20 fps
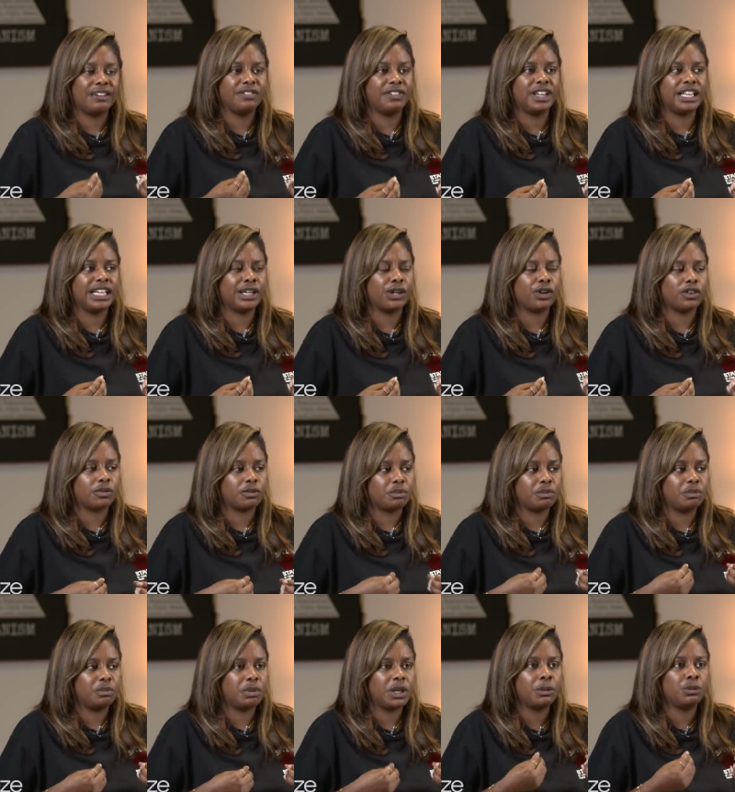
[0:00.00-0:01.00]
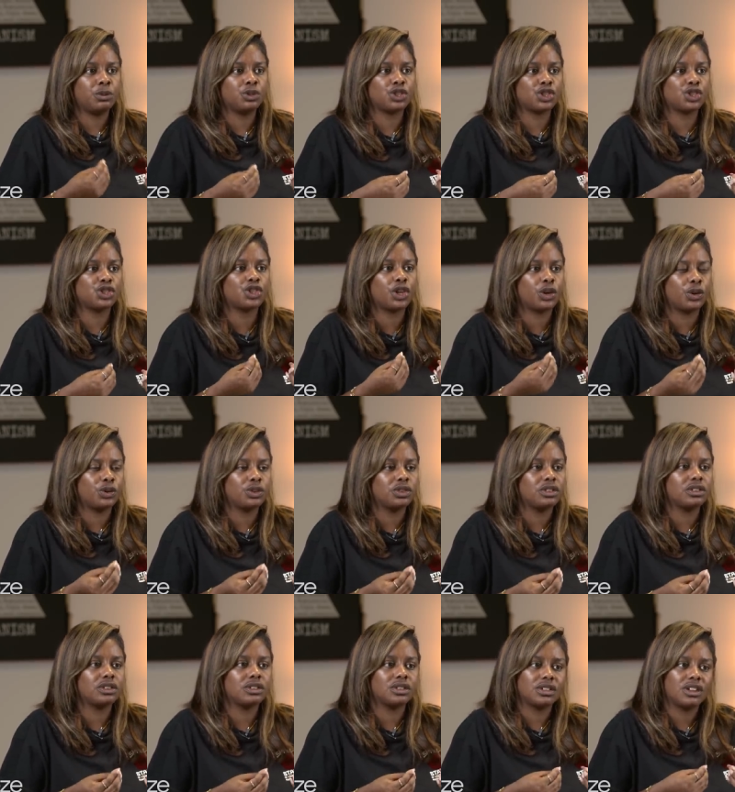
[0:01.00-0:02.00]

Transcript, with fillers: that feeling of people just don't